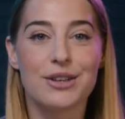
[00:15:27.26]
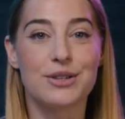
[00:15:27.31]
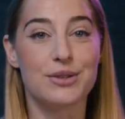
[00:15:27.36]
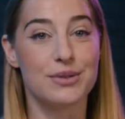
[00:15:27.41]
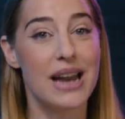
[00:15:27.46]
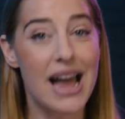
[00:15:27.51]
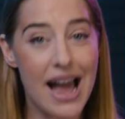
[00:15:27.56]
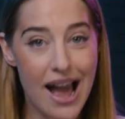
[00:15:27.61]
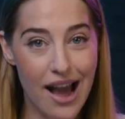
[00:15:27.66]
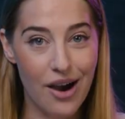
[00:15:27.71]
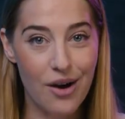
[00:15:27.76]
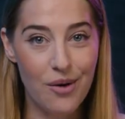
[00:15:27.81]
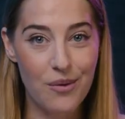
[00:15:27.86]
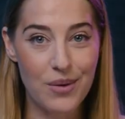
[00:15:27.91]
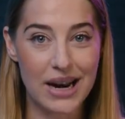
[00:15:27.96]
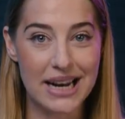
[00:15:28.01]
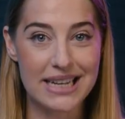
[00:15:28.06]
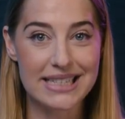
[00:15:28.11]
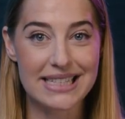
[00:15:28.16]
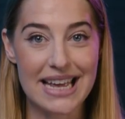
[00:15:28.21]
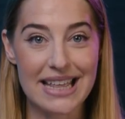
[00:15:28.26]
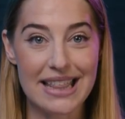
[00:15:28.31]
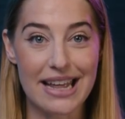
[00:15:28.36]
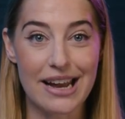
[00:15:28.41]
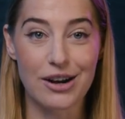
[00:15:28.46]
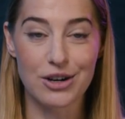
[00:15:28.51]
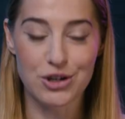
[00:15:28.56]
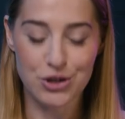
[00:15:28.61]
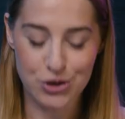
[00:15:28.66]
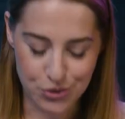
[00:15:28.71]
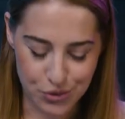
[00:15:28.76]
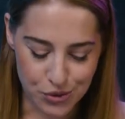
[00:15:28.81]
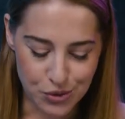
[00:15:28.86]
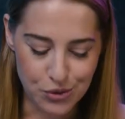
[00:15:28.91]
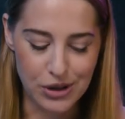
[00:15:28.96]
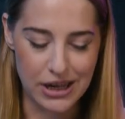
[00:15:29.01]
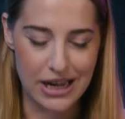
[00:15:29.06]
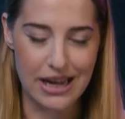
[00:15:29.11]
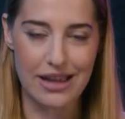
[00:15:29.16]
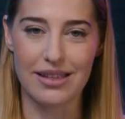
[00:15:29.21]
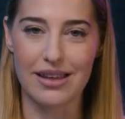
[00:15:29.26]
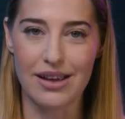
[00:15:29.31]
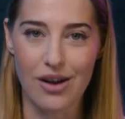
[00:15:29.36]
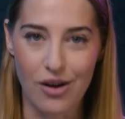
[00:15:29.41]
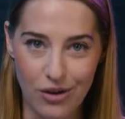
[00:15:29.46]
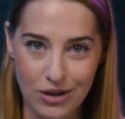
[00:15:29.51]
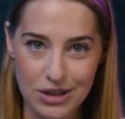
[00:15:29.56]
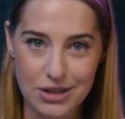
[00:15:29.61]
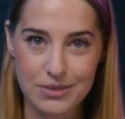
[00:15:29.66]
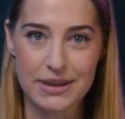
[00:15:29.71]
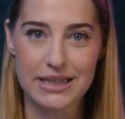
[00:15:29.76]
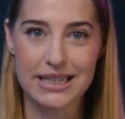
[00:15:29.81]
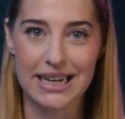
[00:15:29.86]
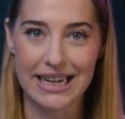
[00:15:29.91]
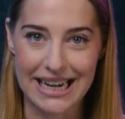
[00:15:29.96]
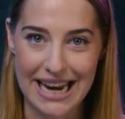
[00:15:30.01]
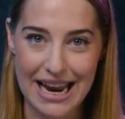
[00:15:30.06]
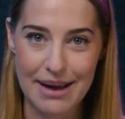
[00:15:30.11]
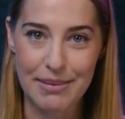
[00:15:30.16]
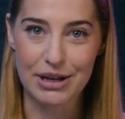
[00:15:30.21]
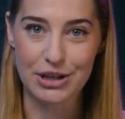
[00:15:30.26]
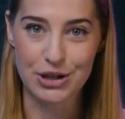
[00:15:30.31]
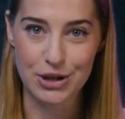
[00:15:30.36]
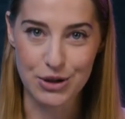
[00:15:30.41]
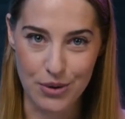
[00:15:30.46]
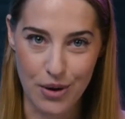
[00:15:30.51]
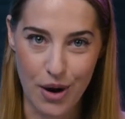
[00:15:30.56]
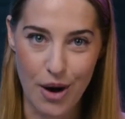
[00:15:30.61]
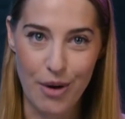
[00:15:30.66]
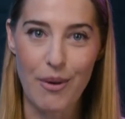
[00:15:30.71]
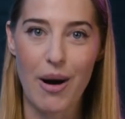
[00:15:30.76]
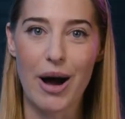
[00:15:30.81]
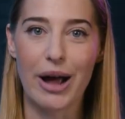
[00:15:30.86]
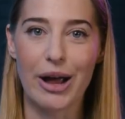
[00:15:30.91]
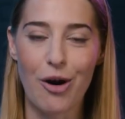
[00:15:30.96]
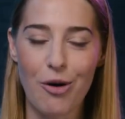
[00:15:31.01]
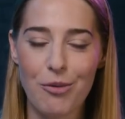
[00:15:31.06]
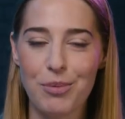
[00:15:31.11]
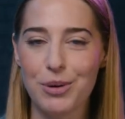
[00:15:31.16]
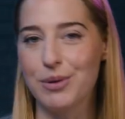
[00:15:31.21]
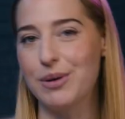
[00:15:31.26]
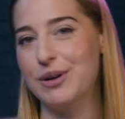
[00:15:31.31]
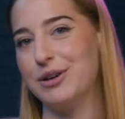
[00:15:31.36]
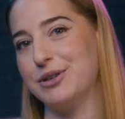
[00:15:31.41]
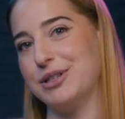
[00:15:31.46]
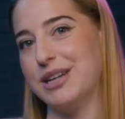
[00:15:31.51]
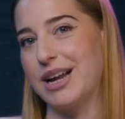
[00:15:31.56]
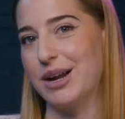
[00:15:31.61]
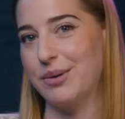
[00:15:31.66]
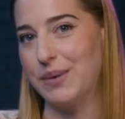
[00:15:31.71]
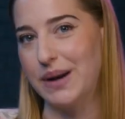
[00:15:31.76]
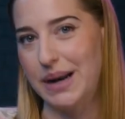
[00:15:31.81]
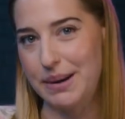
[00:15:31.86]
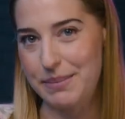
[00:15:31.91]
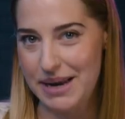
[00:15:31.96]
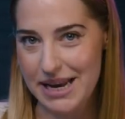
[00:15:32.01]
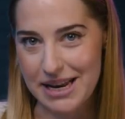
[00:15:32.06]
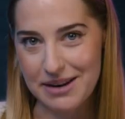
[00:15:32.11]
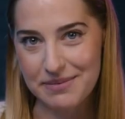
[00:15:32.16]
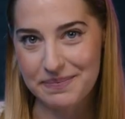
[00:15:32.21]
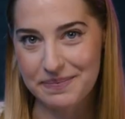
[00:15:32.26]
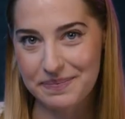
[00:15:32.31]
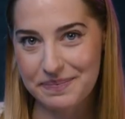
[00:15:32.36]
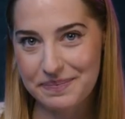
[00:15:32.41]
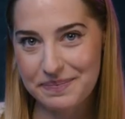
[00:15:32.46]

So now, when I say they are truly the ultimate dynamic duo, I hope you understand what I mean.